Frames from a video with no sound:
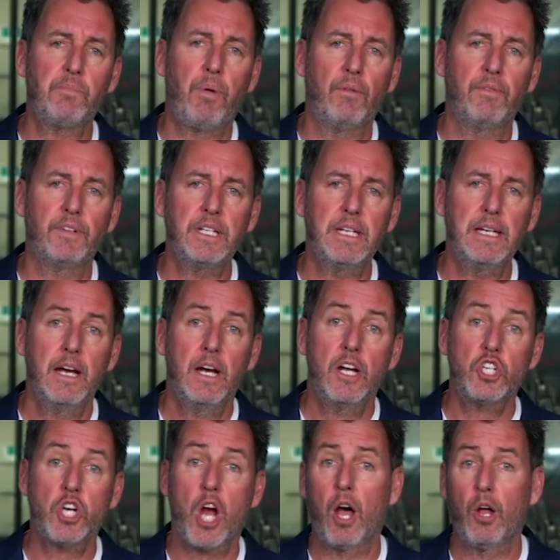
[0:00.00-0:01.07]
Poverty,
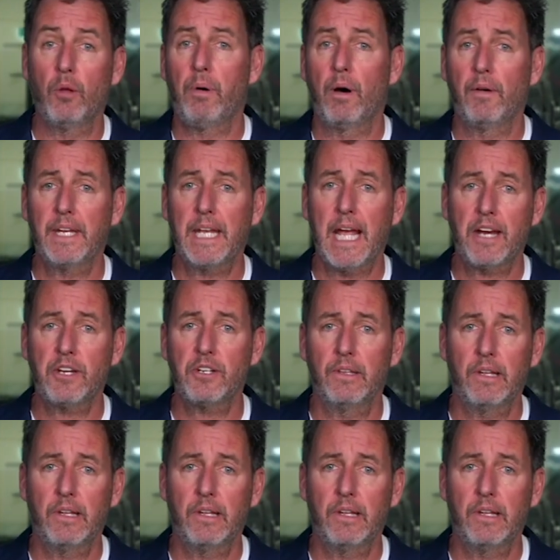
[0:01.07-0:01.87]
Child Poverty Action.